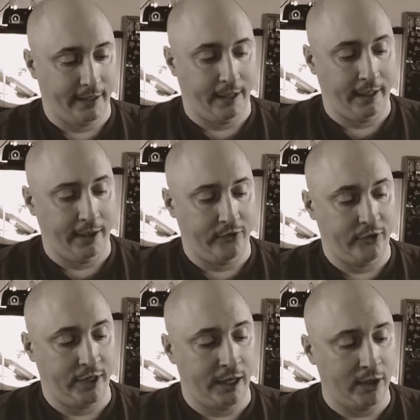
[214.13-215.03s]
"It is
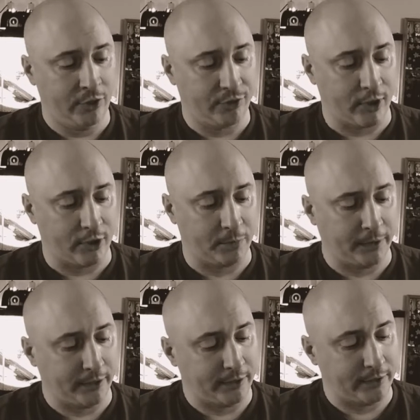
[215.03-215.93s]
King
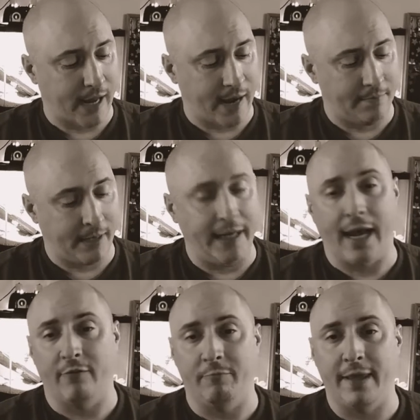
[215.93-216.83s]
Thrushbeard's, and might
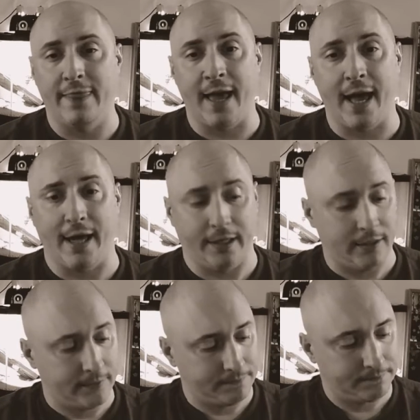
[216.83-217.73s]
have been thine."
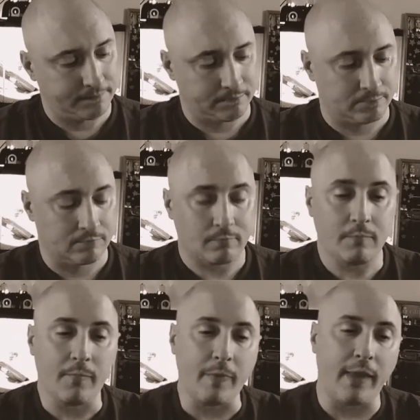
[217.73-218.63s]

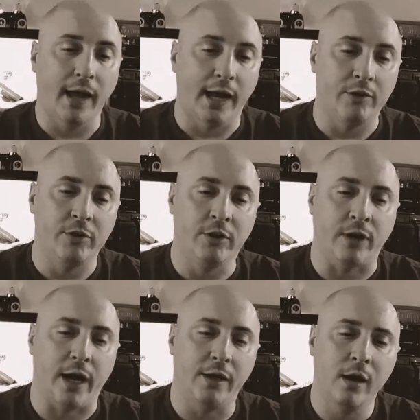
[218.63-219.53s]
And she
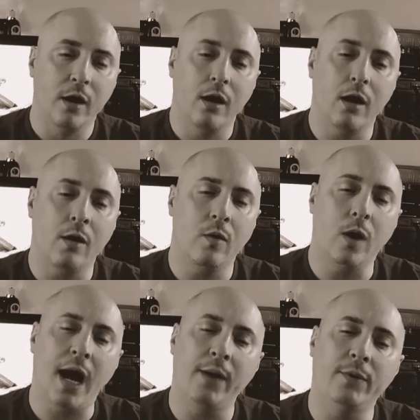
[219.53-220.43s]
cried, "Oh,
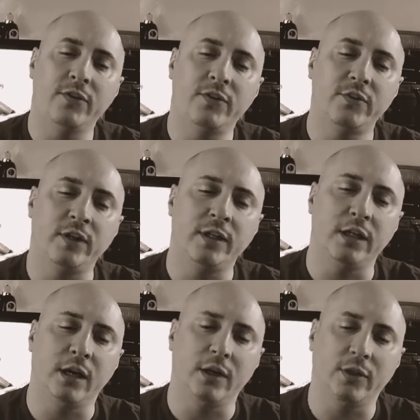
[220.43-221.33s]
I was silly
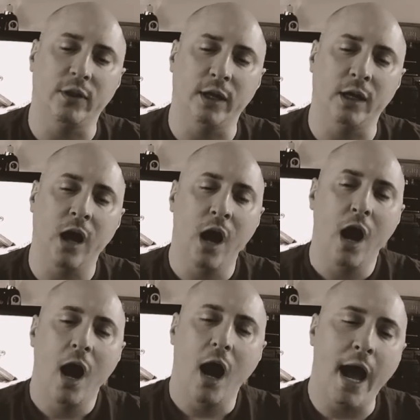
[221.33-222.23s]
young thing.
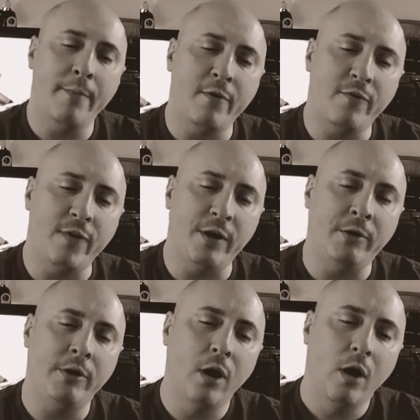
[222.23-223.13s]
I'm
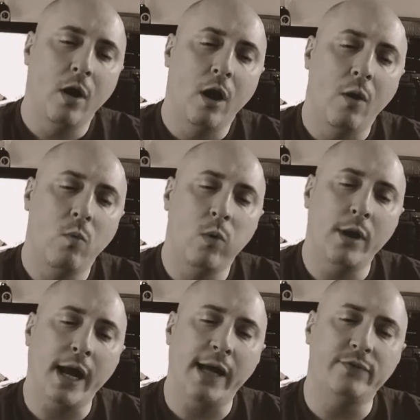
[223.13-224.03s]
afeard. Would
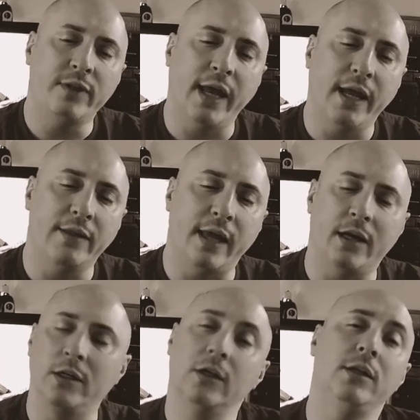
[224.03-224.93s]
I have taken
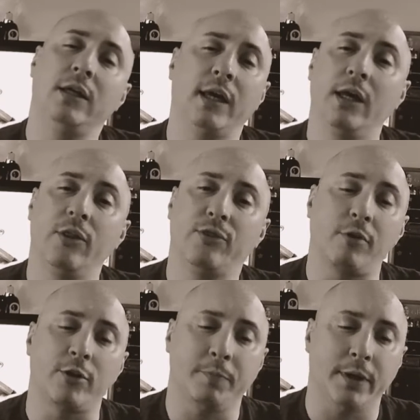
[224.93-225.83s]
that good King
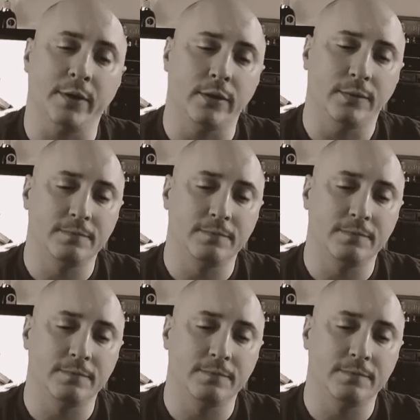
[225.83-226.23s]
Thrushbeard?"